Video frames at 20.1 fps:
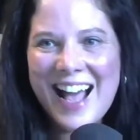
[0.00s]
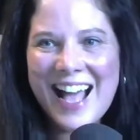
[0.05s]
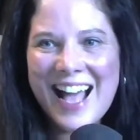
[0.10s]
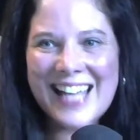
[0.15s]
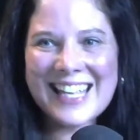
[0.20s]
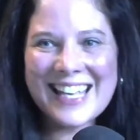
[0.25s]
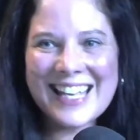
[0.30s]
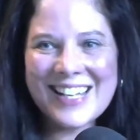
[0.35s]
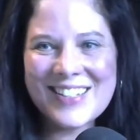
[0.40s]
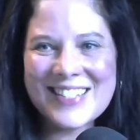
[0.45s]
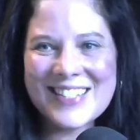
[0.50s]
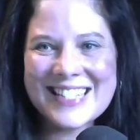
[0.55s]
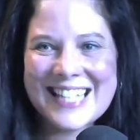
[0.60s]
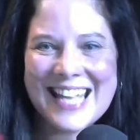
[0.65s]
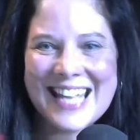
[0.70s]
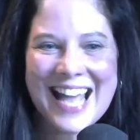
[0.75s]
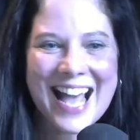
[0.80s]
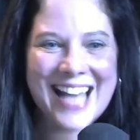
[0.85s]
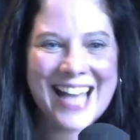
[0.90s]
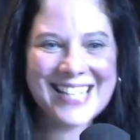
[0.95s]
Hi, Kelsey.
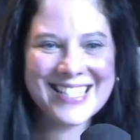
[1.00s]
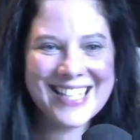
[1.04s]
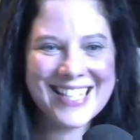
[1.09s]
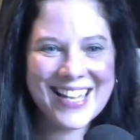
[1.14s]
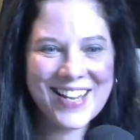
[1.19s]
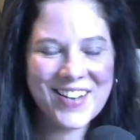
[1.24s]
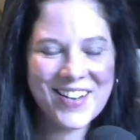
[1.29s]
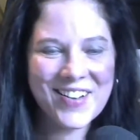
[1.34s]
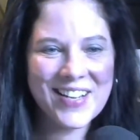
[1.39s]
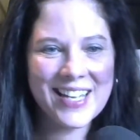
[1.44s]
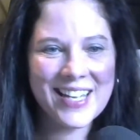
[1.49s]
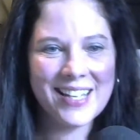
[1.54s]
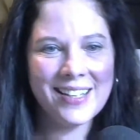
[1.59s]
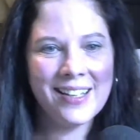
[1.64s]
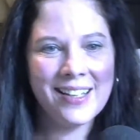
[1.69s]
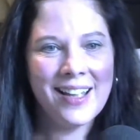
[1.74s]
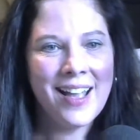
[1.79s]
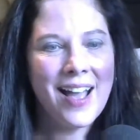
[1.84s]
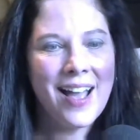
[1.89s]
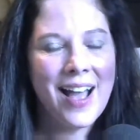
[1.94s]
Hi, Terry.
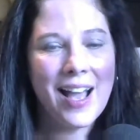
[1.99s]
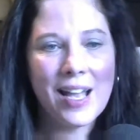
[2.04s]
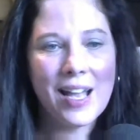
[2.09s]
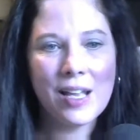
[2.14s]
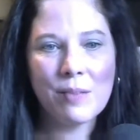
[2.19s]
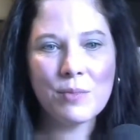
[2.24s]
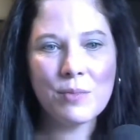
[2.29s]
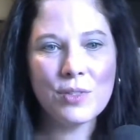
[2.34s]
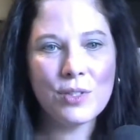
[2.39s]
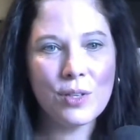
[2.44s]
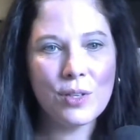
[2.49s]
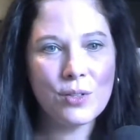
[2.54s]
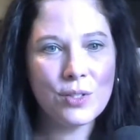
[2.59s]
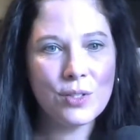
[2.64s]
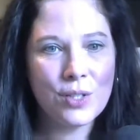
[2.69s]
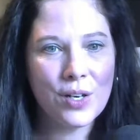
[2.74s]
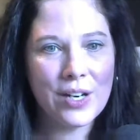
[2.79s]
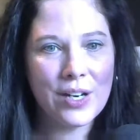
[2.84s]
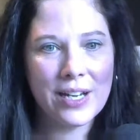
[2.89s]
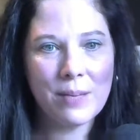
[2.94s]
I am so
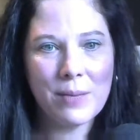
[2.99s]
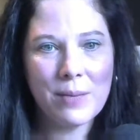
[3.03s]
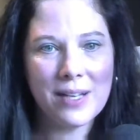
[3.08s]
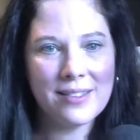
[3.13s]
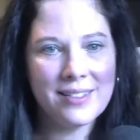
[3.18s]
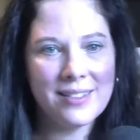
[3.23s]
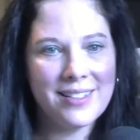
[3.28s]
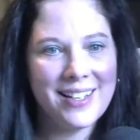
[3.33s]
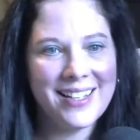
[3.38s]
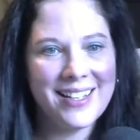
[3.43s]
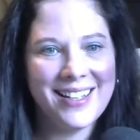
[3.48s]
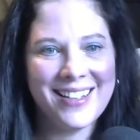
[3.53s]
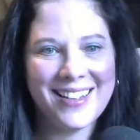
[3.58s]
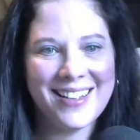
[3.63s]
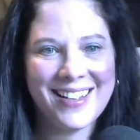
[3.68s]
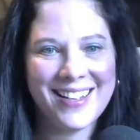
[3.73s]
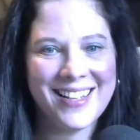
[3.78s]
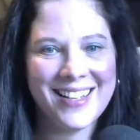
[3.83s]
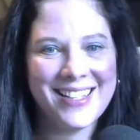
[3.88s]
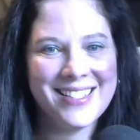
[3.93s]
sorry about the lighting,
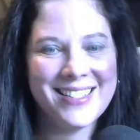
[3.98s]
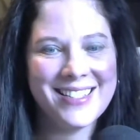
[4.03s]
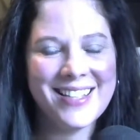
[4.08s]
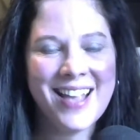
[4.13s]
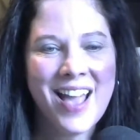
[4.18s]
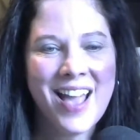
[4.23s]
guys.